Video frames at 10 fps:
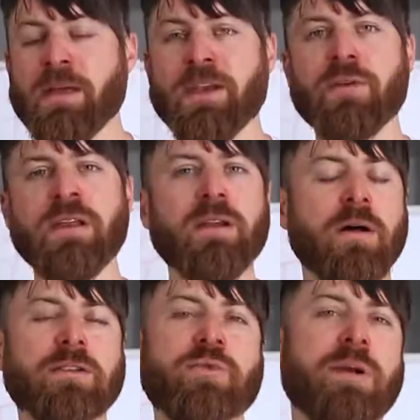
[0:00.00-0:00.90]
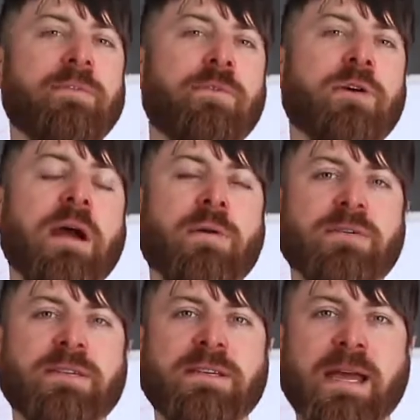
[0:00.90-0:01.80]
then you need all 24
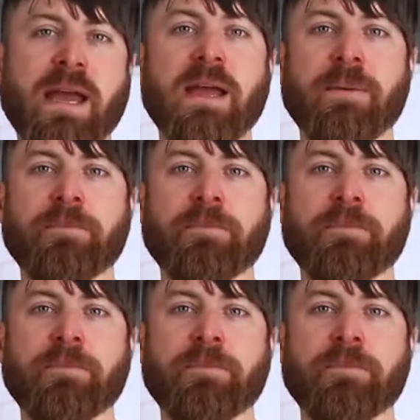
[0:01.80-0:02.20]
hours a day.